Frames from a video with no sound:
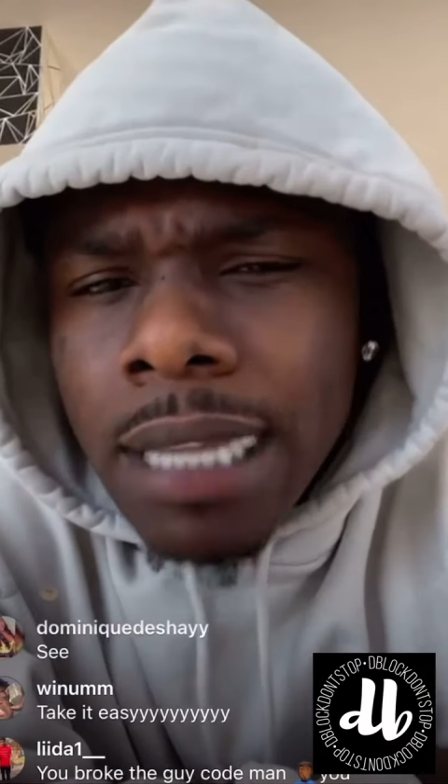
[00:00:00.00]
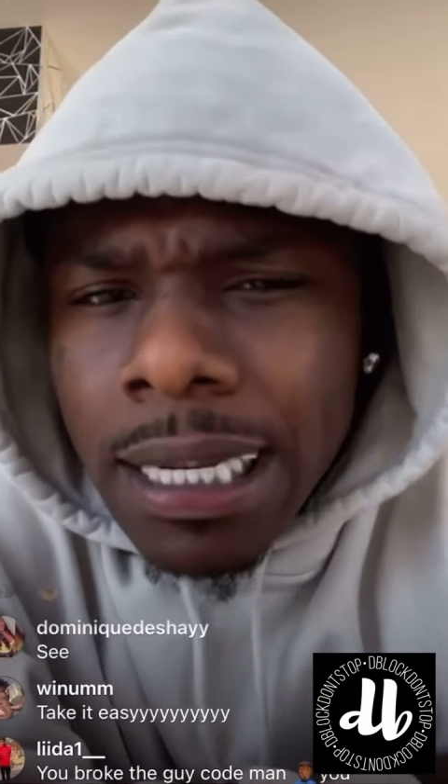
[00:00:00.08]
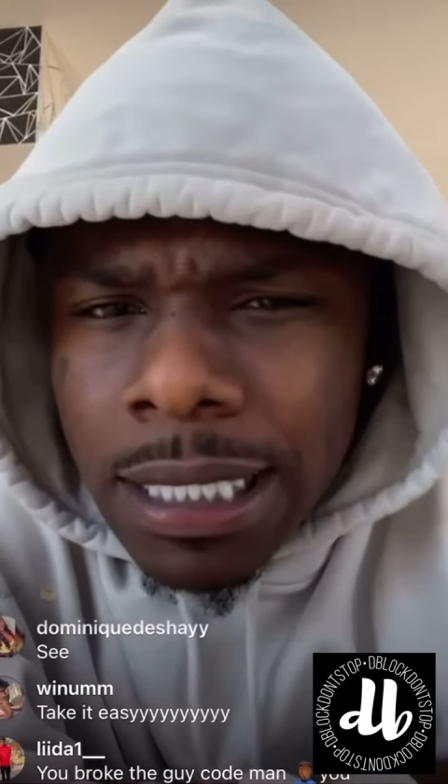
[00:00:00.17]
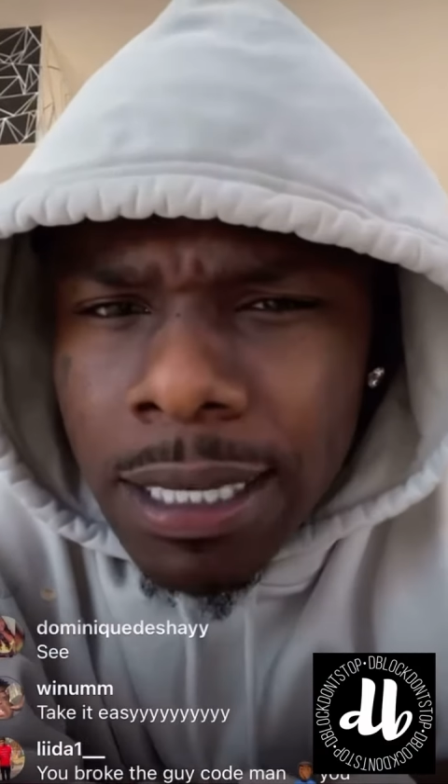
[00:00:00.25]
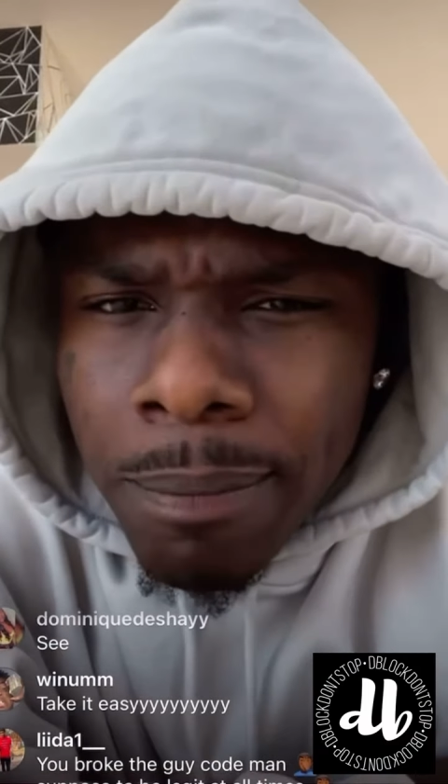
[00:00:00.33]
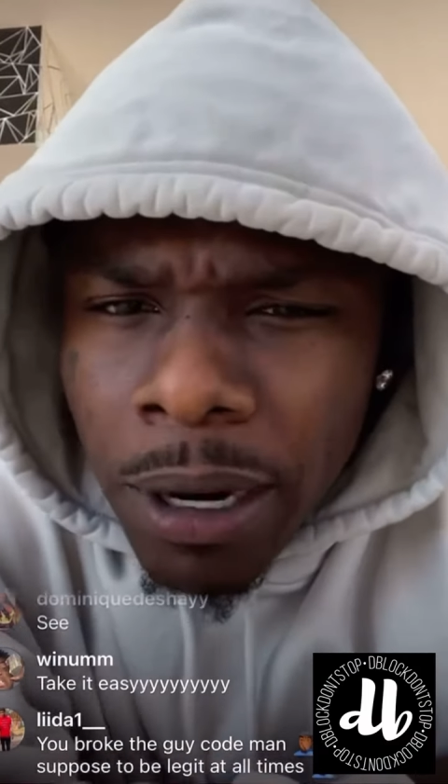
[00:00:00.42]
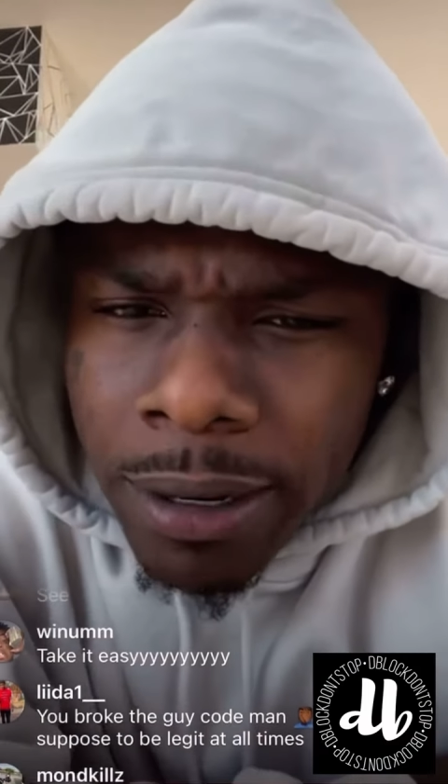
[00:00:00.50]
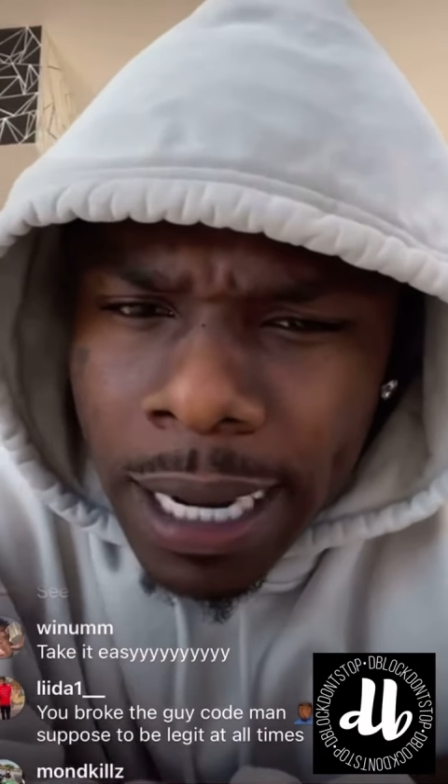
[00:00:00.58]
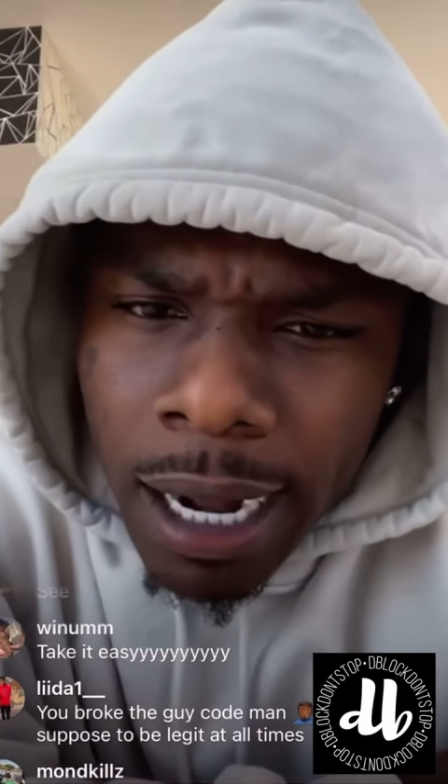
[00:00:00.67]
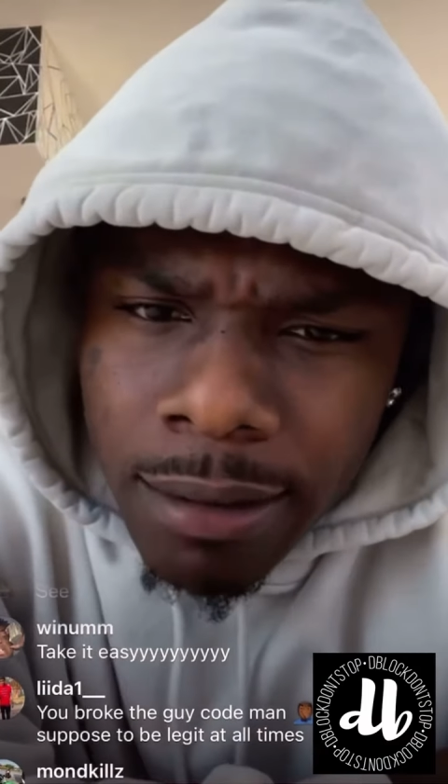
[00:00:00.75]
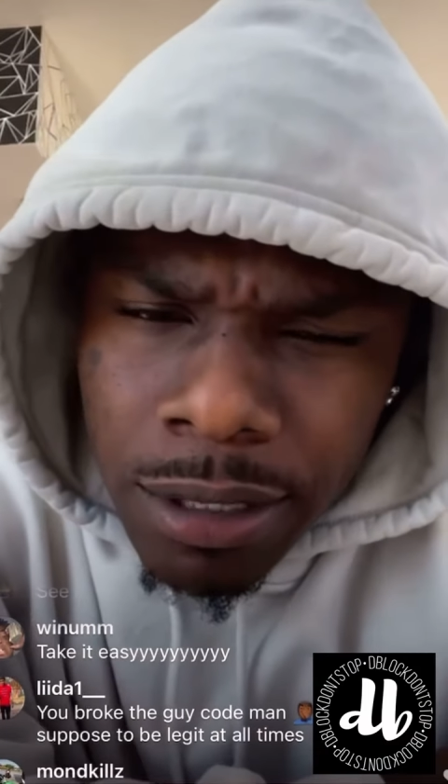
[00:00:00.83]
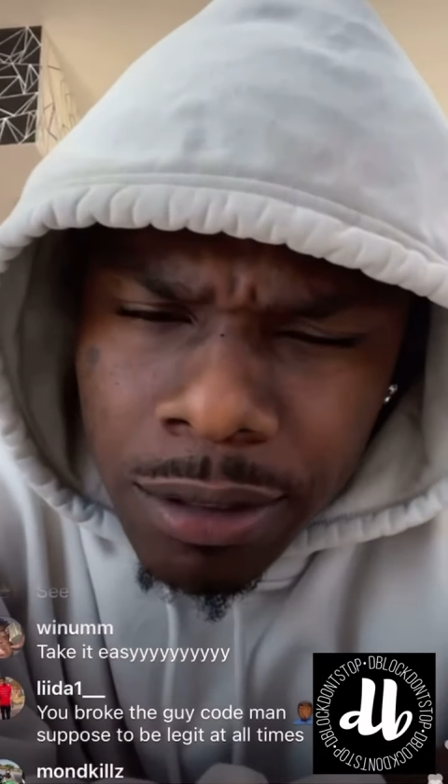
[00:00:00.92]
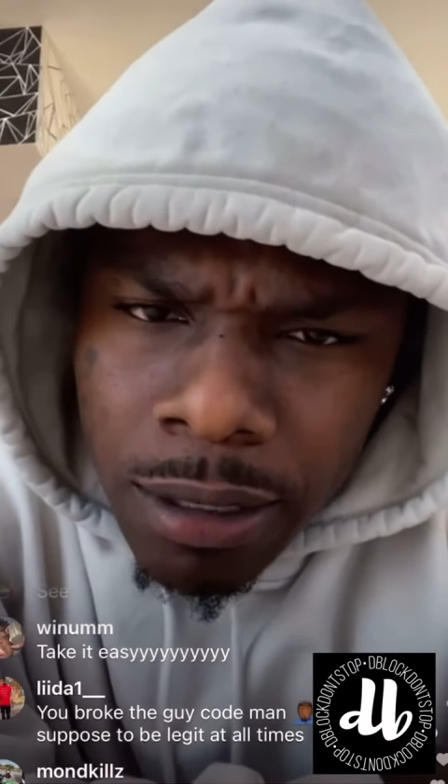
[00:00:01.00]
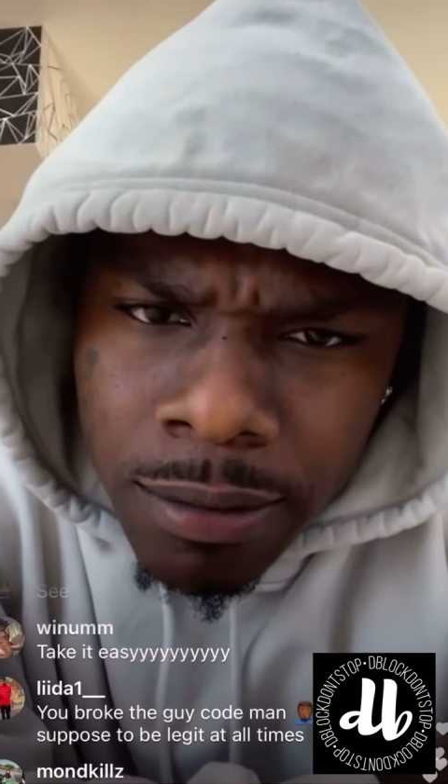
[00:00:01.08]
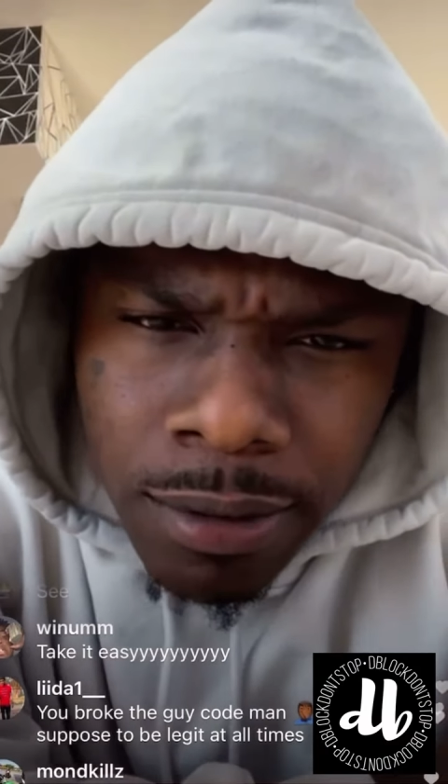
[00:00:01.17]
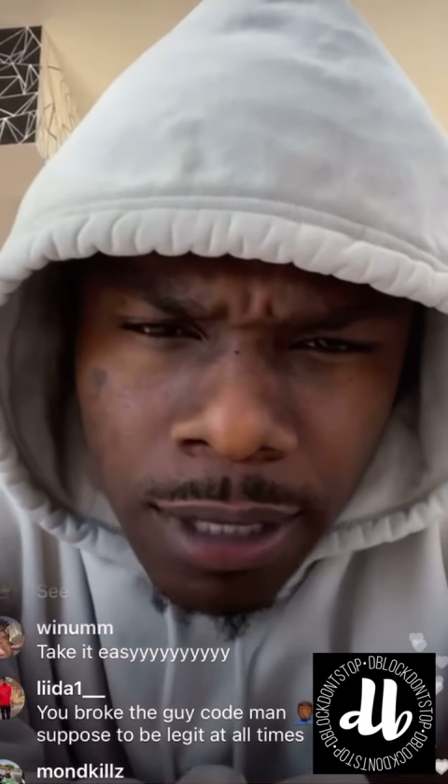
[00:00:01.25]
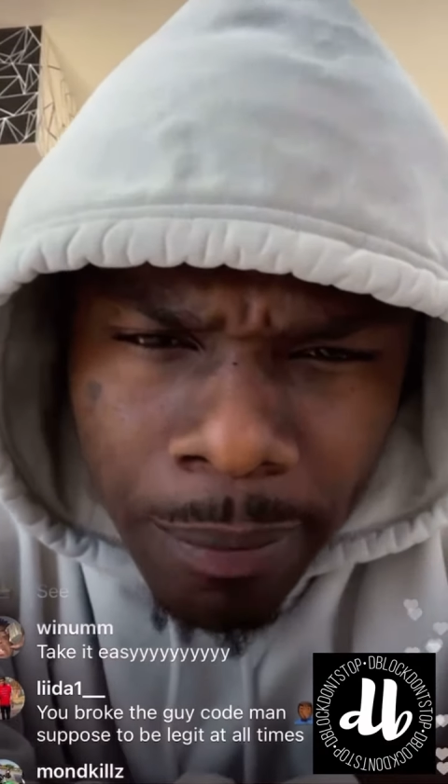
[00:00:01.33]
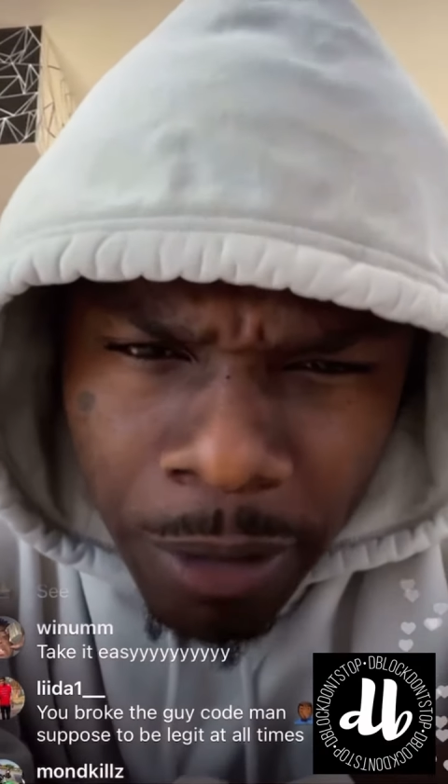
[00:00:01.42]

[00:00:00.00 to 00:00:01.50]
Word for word: that shit burned out, you know?